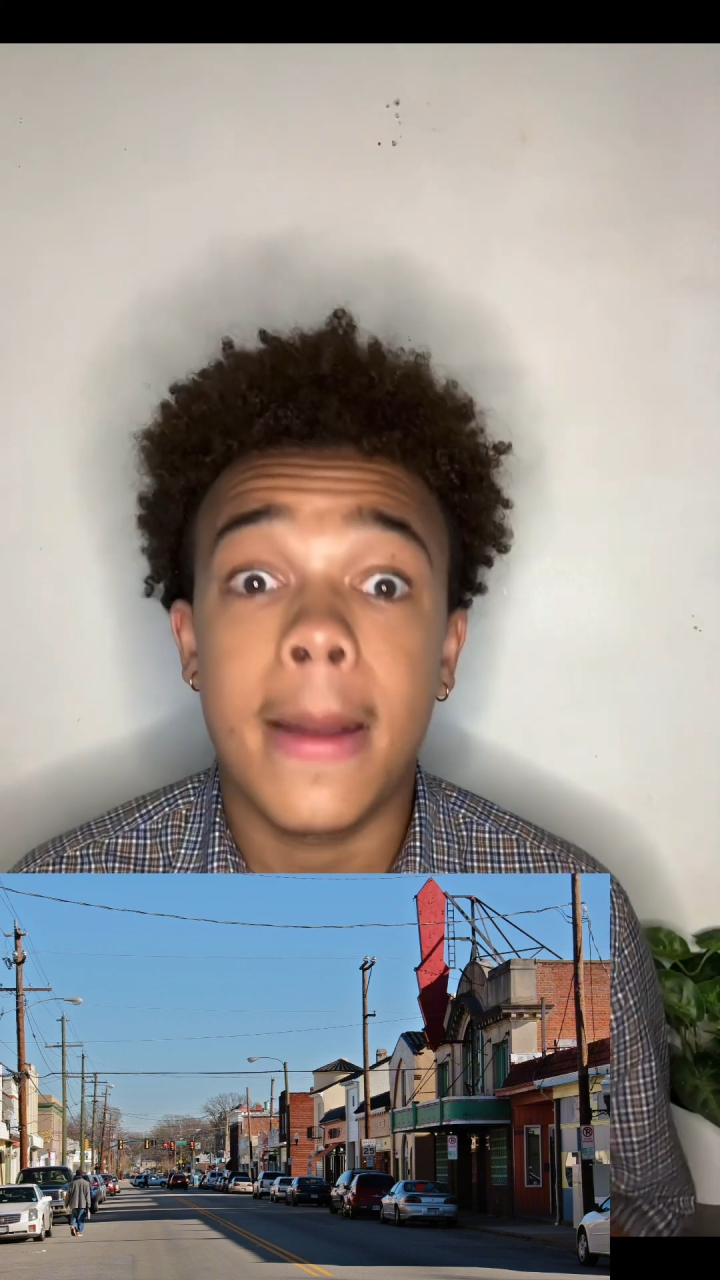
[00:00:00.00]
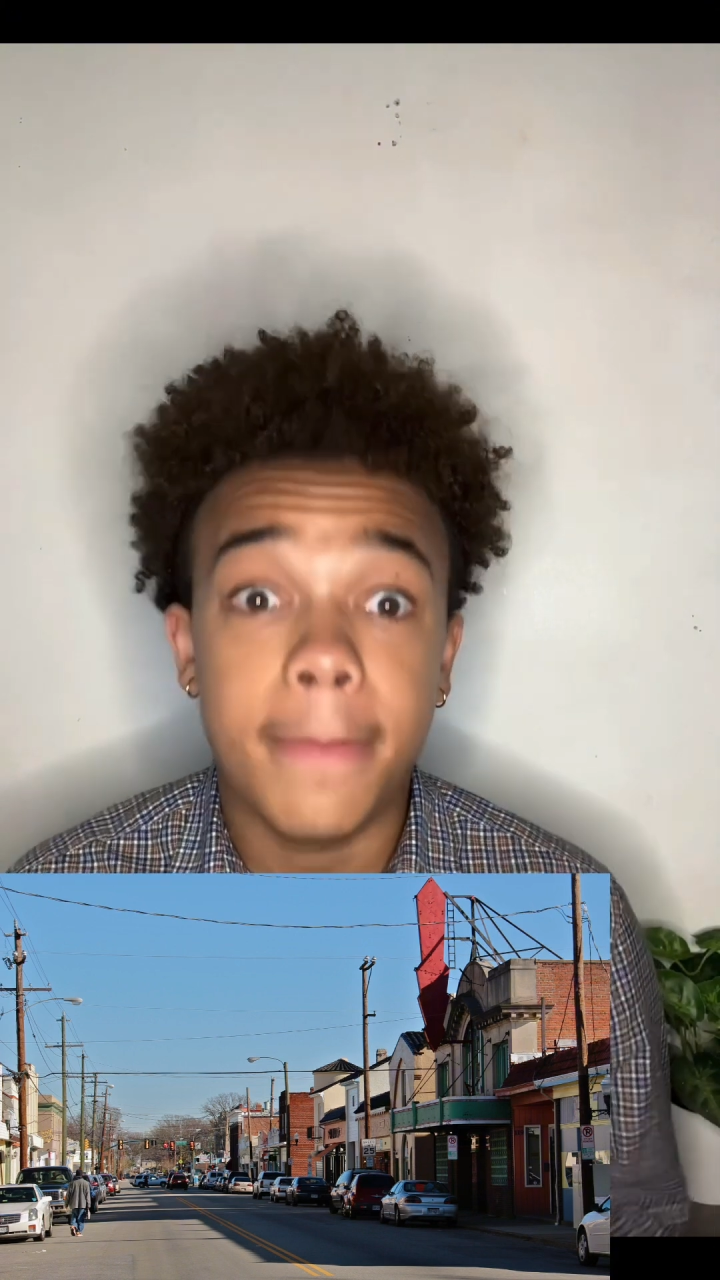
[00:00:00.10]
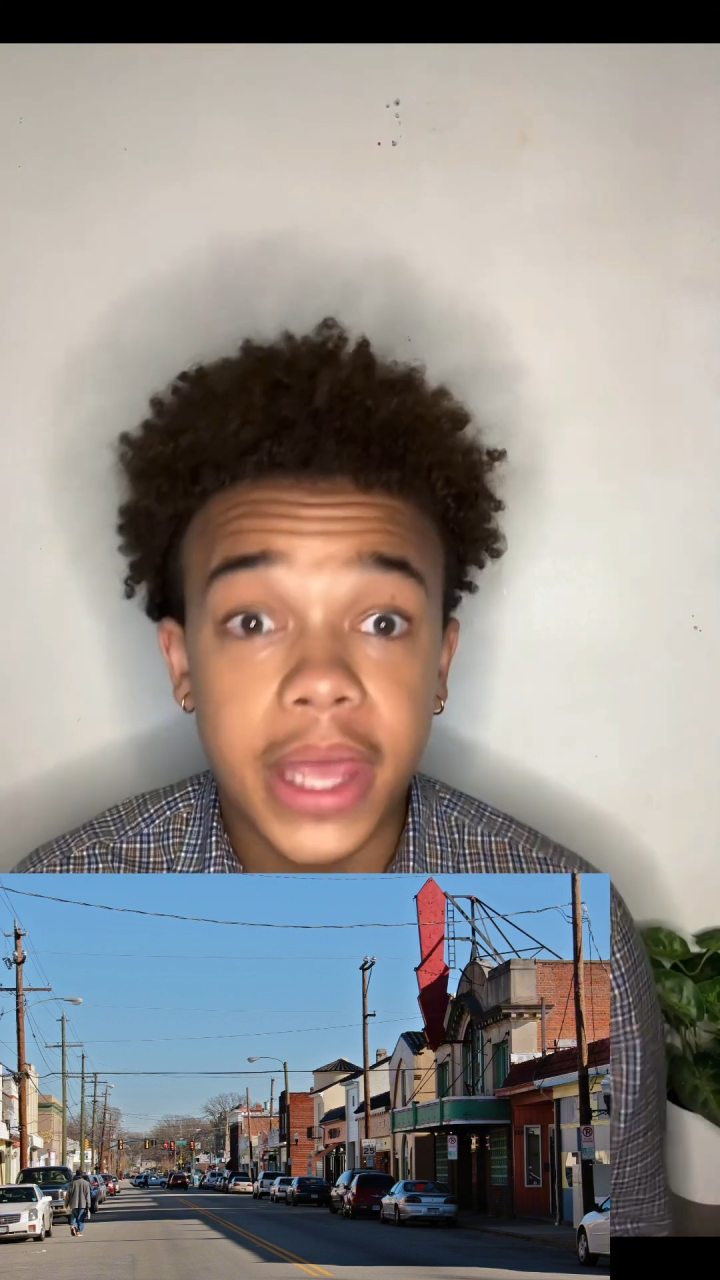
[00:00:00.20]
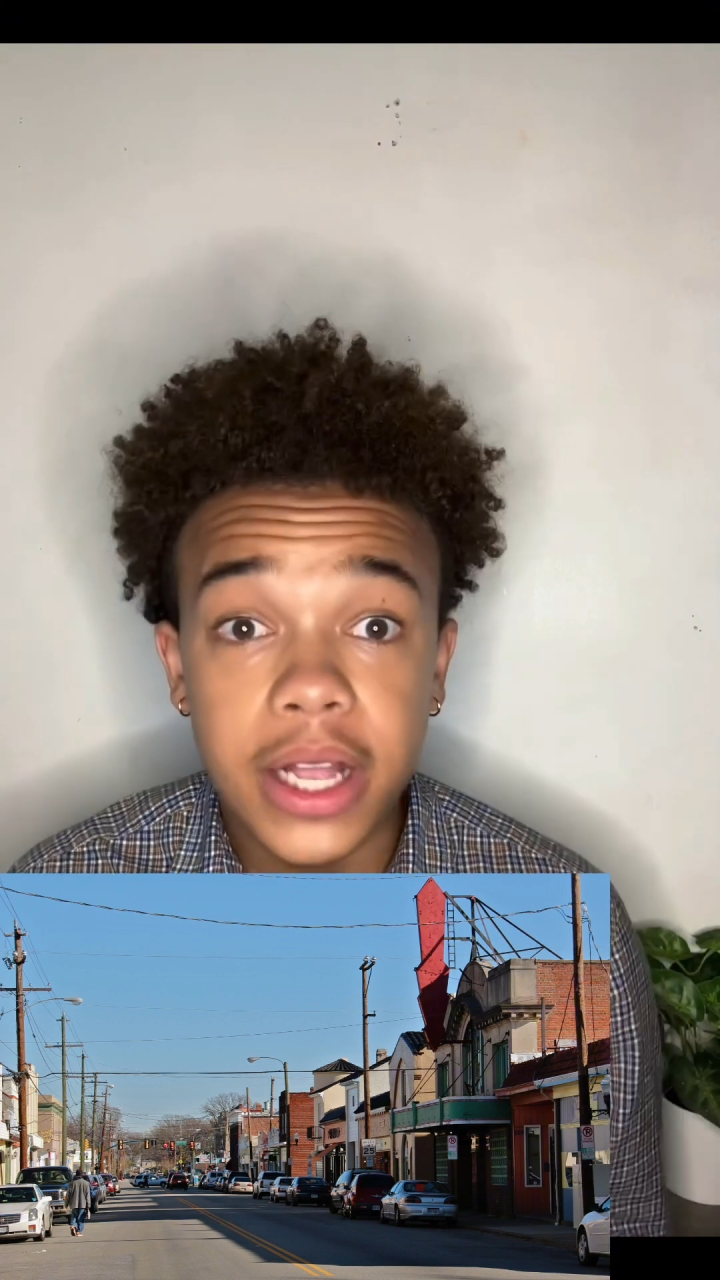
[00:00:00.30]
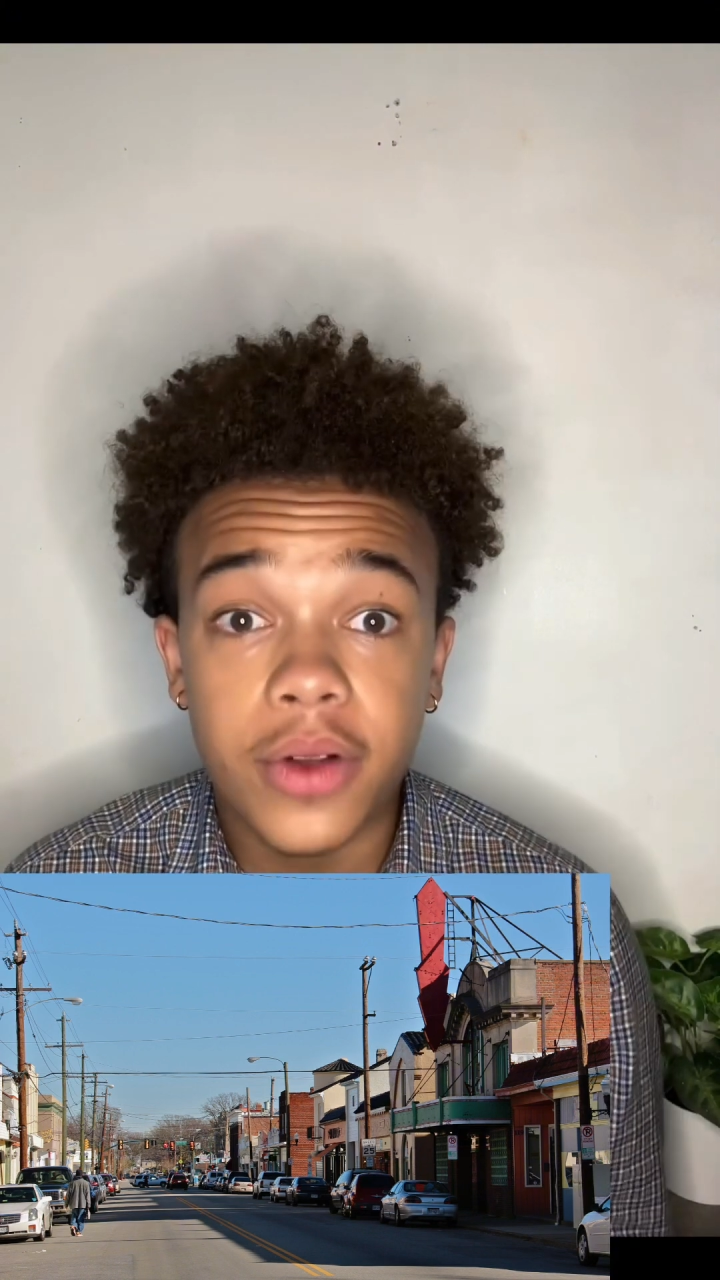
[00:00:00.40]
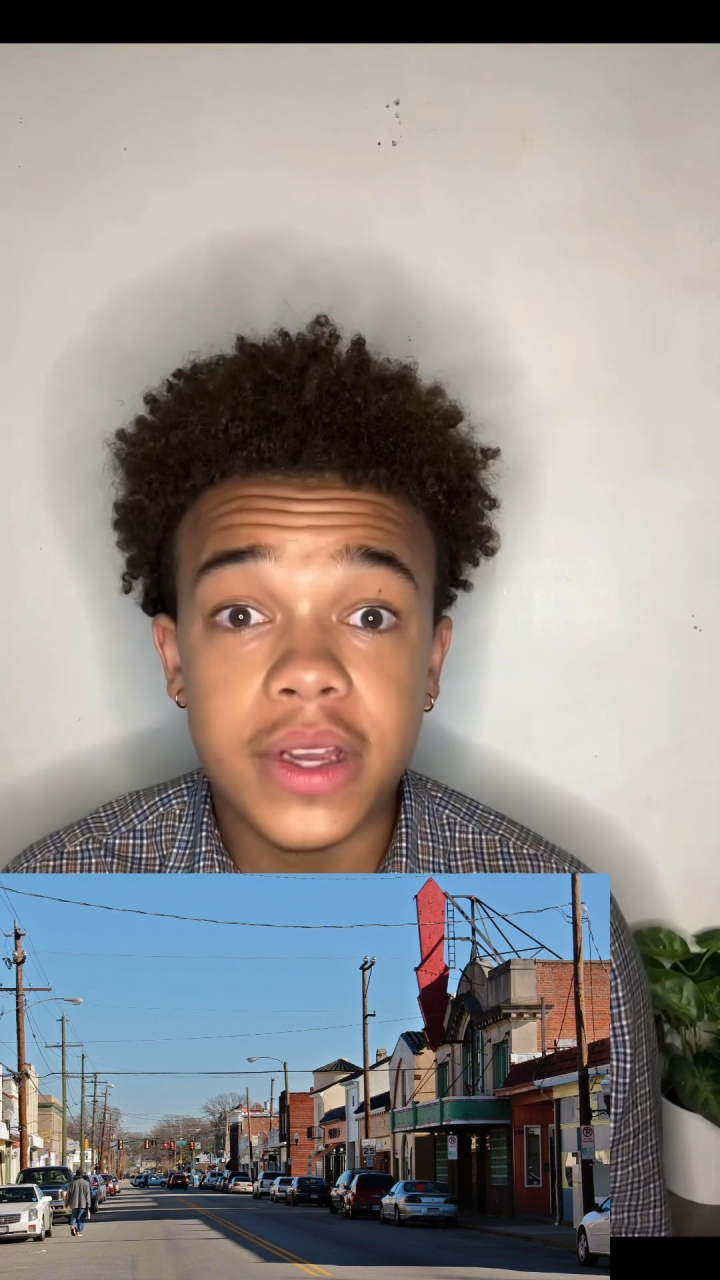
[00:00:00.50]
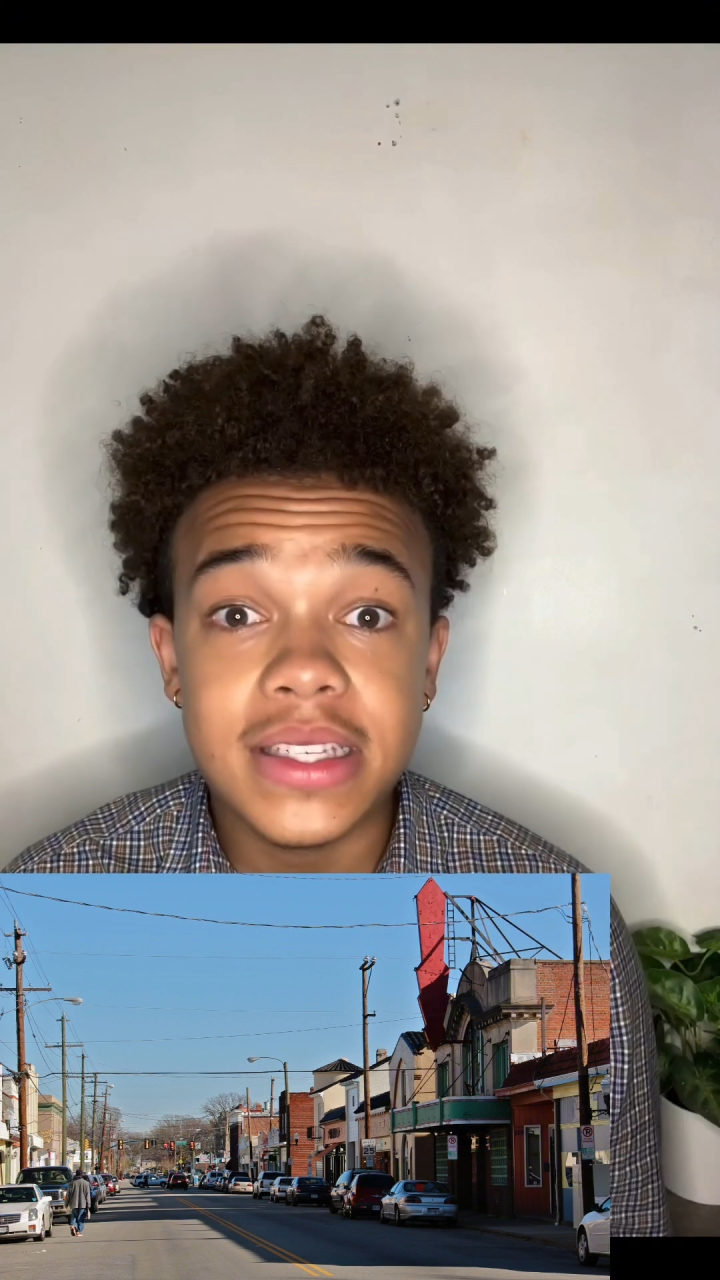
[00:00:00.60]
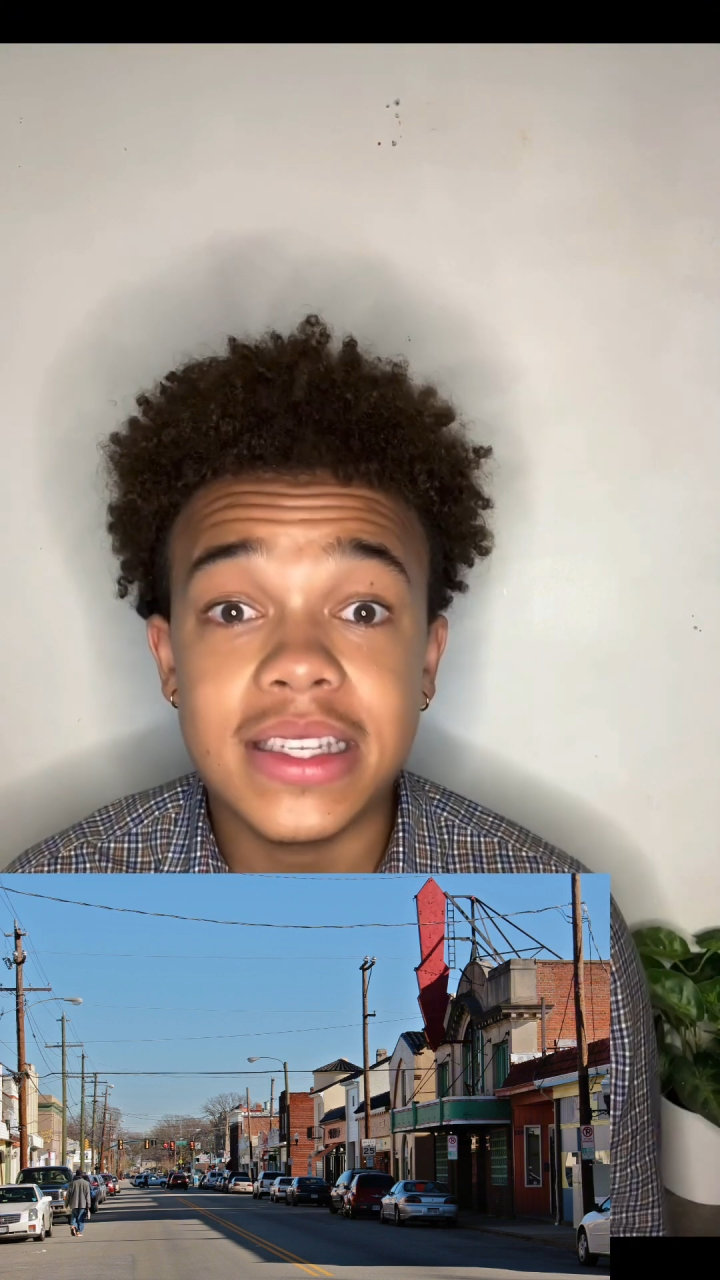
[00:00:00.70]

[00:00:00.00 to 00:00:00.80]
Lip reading: bakeries,